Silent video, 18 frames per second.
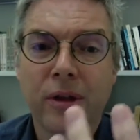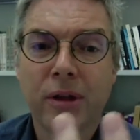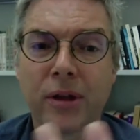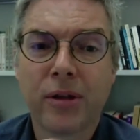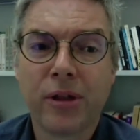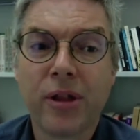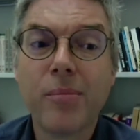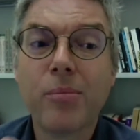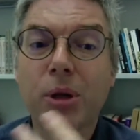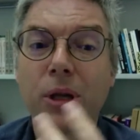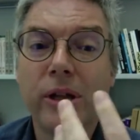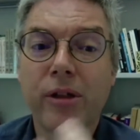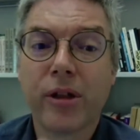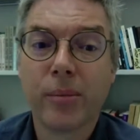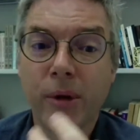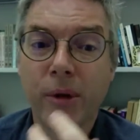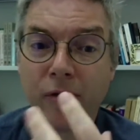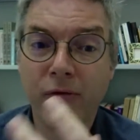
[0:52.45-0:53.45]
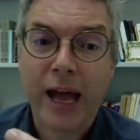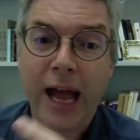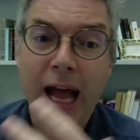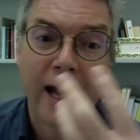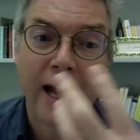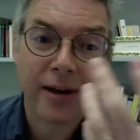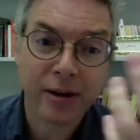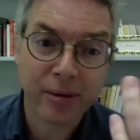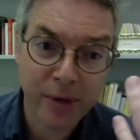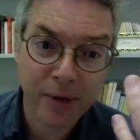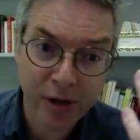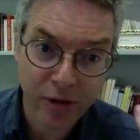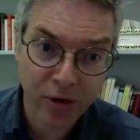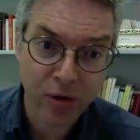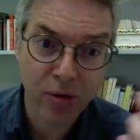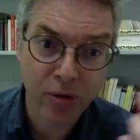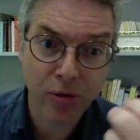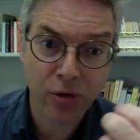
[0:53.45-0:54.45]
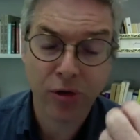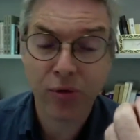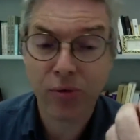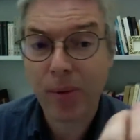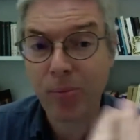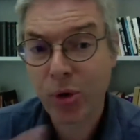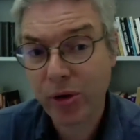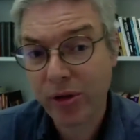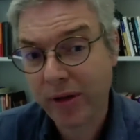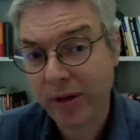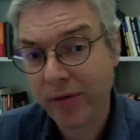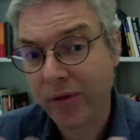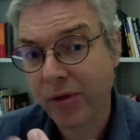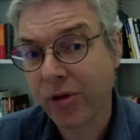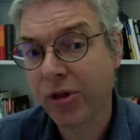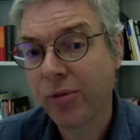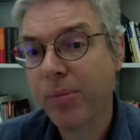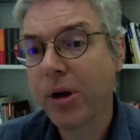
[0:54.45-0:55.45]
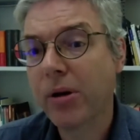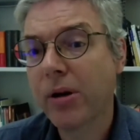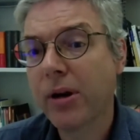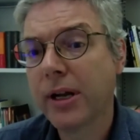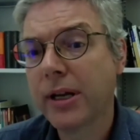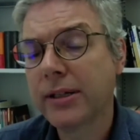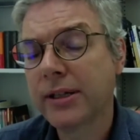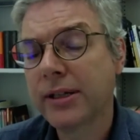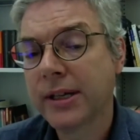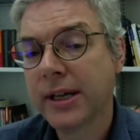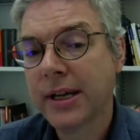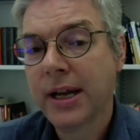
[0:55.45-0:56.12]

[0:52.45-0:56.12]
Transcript: symbolism of Adam is used to represent the spirit,